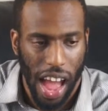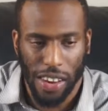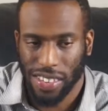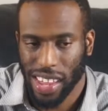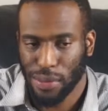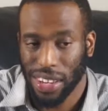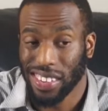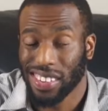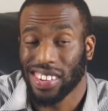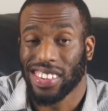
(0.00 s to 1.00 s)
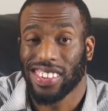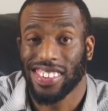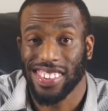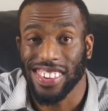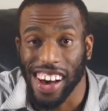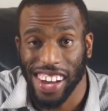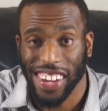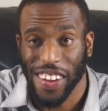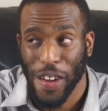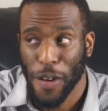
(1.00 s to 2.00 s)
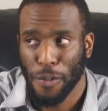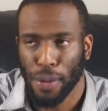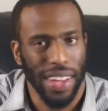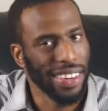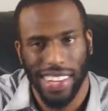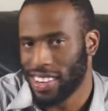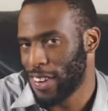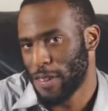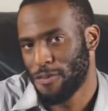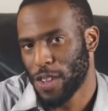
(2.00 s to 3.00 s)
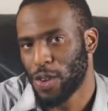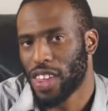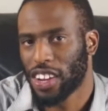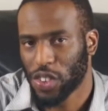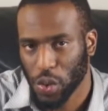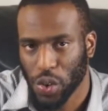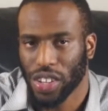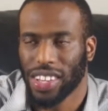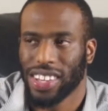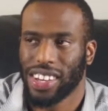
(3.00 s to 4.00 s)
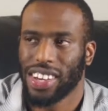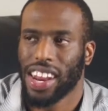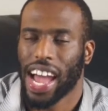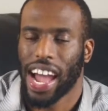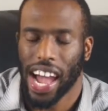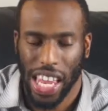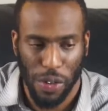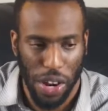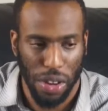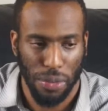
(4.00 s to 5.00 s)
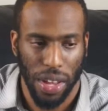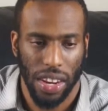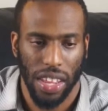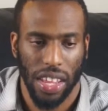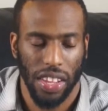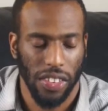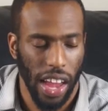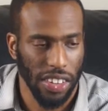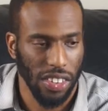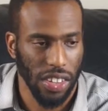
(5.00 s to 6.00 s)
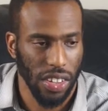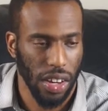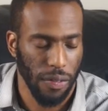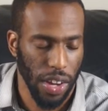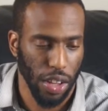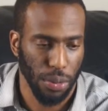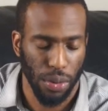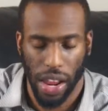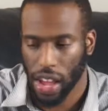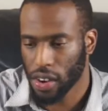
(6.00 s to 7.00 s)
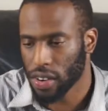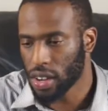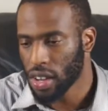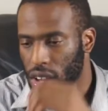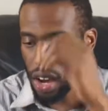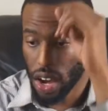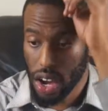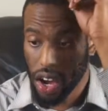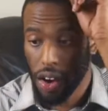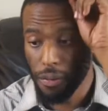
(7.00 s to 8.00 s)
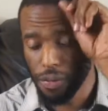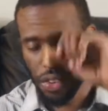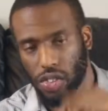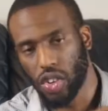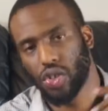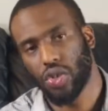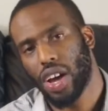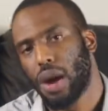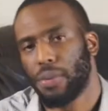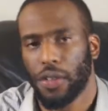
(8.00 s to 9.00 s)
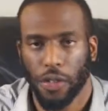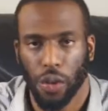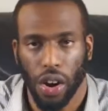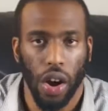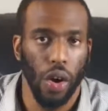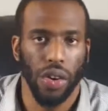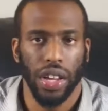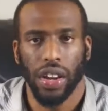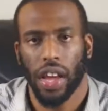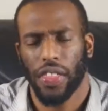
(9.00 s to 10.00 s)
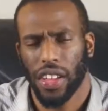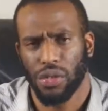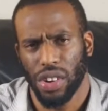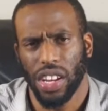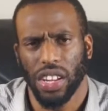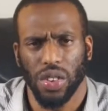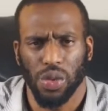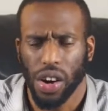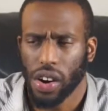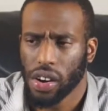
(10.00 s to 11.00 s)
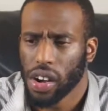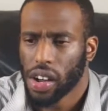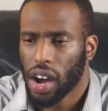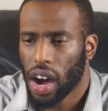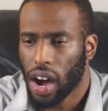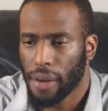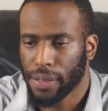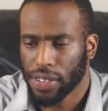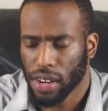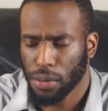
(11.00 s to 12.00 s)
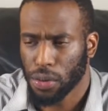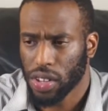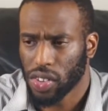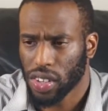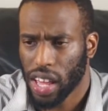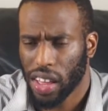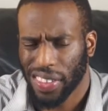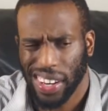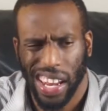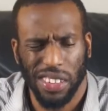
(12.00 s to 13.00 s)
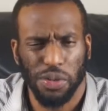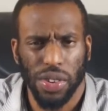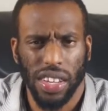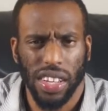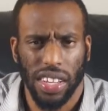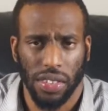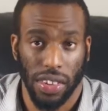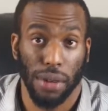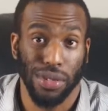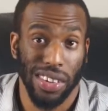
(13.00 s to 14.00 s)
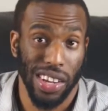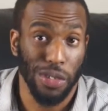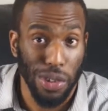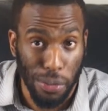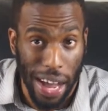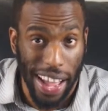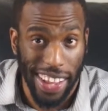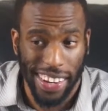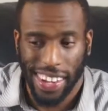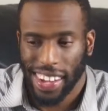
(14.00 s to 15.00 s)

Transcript: I was like, man, this is going to suck. But it didn't. It was actually really good. I highly recommend it. It's actually available now for the digital copy if you want to own it. I think rent it as well. It's going to be releasing now, I think, next week, which I'm going to definitely buy it.